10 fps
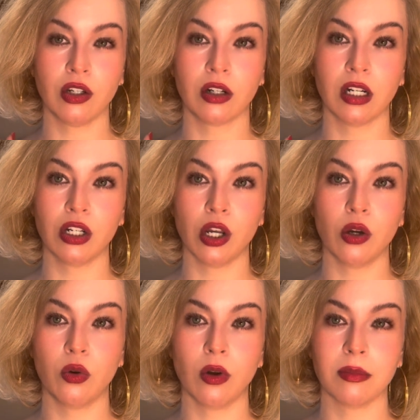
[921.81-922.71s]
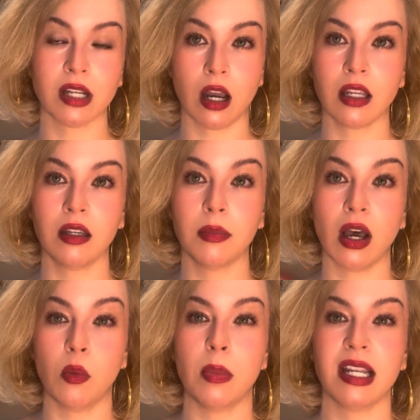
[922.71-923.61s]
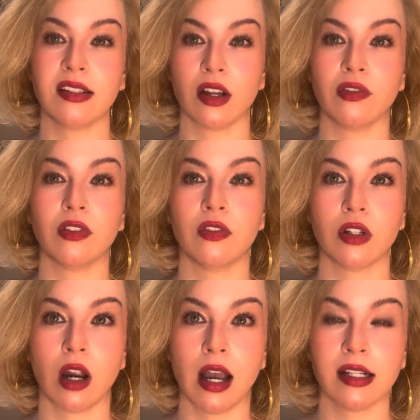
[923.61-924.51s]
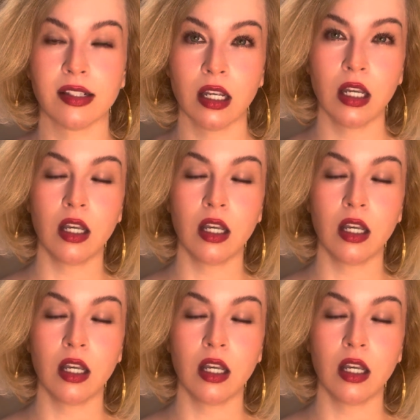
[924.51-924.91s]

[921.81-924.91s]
you're going to know who I'm talking about based off of their eyes,